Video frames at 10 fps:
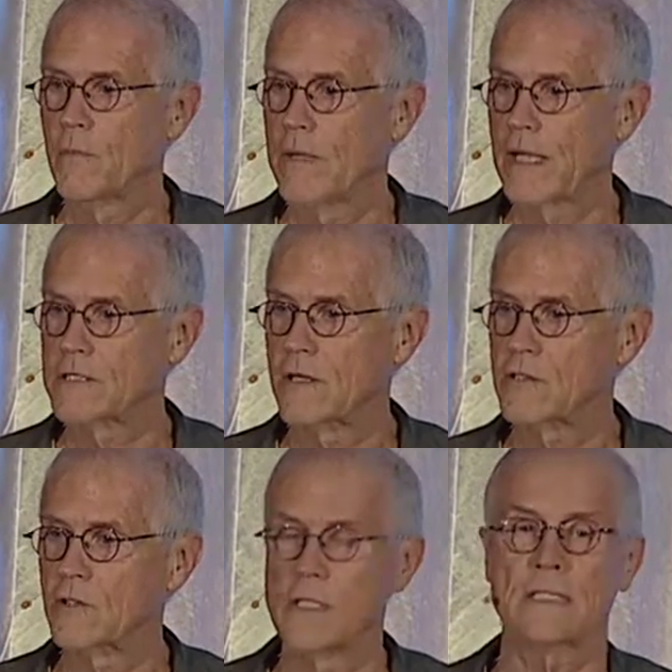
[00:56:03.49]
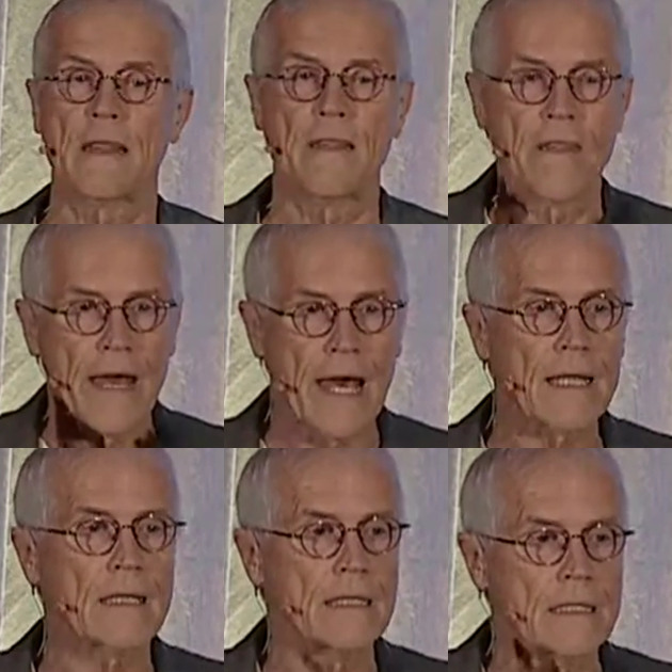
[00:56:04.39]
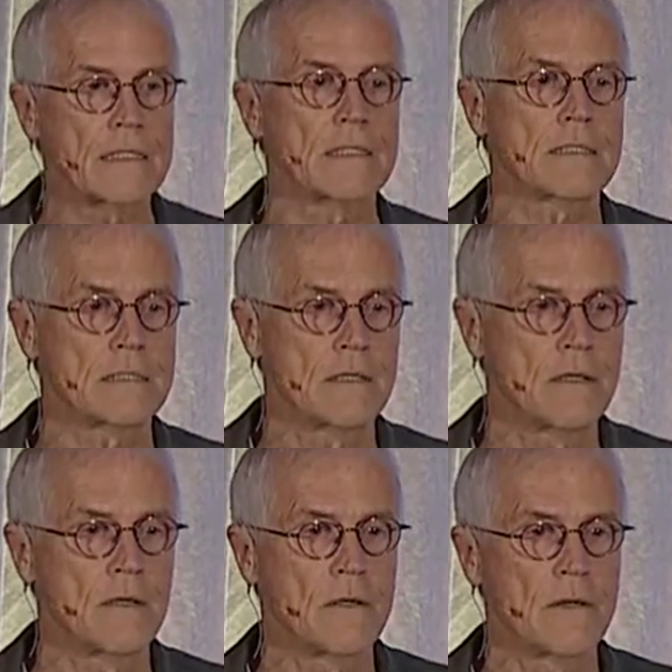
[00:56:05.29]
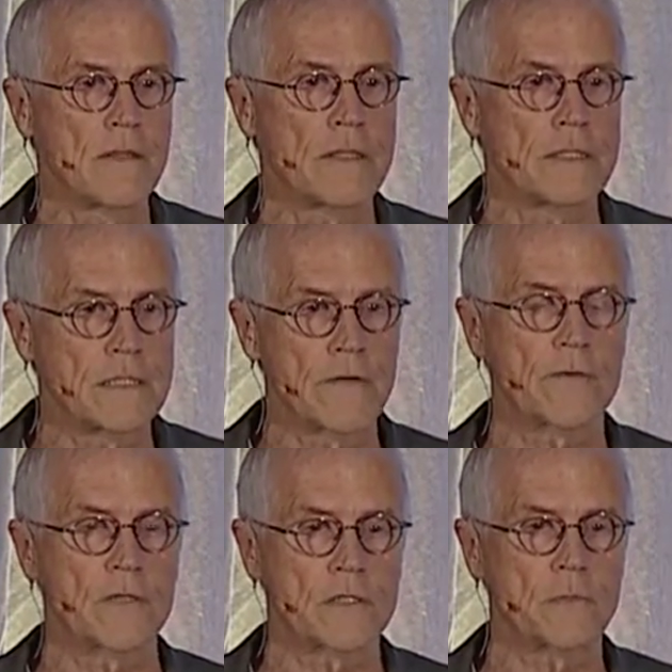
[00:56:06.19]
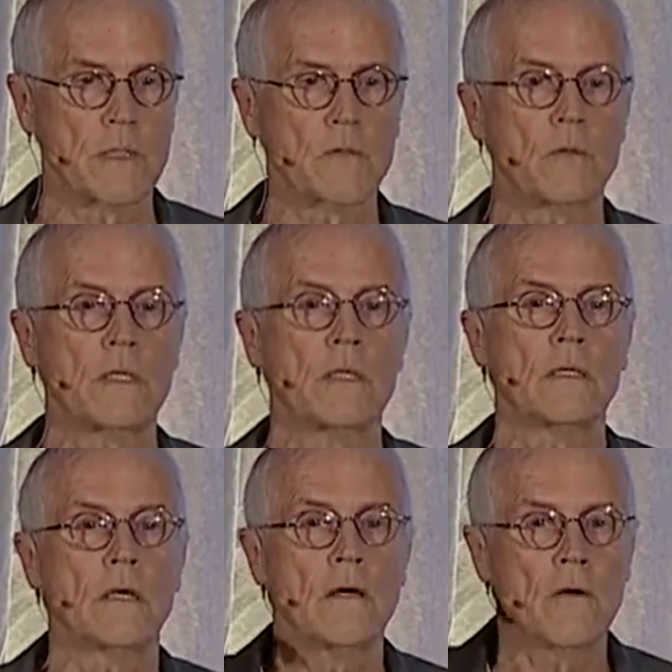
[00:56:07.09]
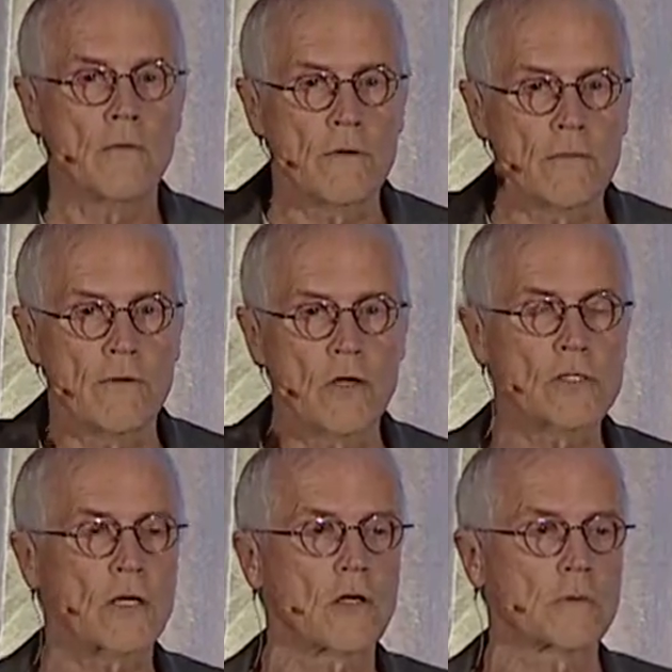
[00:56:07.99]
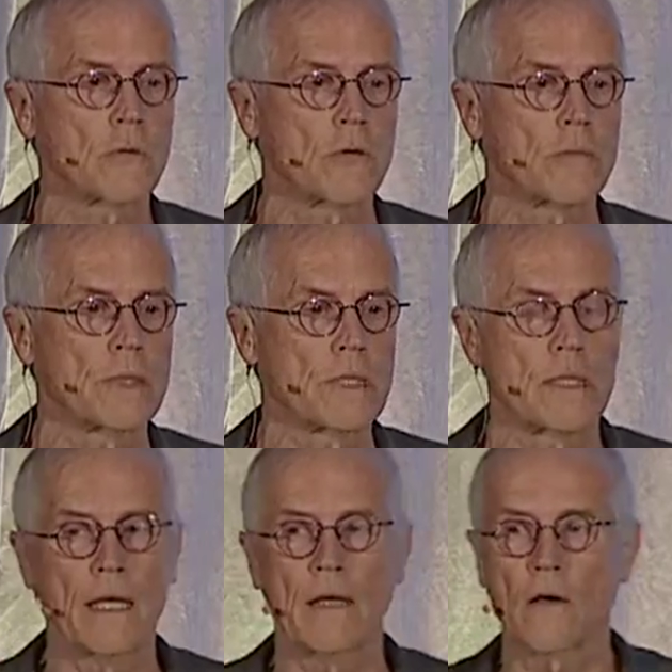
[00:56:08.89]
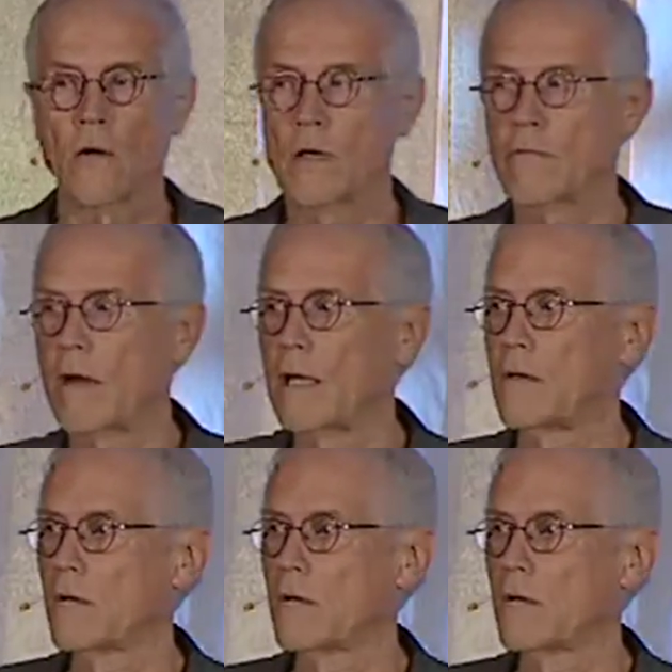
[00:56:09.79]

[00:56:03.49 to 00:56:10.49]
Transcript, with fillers: That's our choice. That is the difference between reversing global warming and going right